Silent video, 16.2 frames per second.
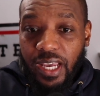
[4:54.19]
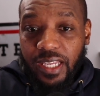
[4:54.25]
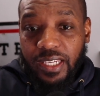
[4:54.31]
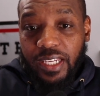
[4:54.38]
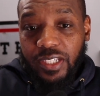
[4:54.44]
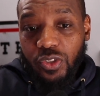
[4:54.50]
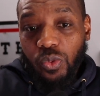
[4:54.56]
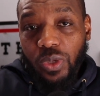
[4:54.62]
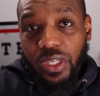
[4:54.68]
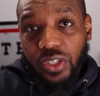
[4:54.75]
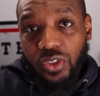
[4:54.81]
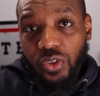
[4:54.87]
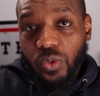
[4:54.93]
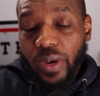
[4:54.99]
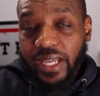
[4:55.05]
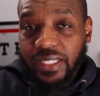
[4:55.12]
that you can
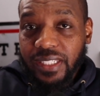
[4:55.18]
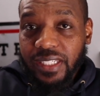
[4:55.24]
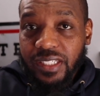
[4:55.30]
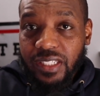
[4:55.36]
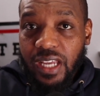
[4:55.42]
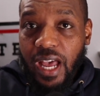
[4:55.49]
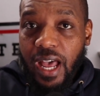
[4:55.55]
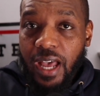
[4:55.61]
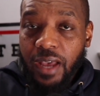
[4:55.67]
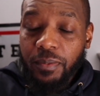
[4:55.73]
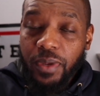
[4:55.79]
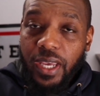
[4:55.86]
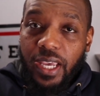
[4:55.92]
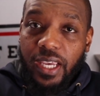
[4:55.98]
do at this time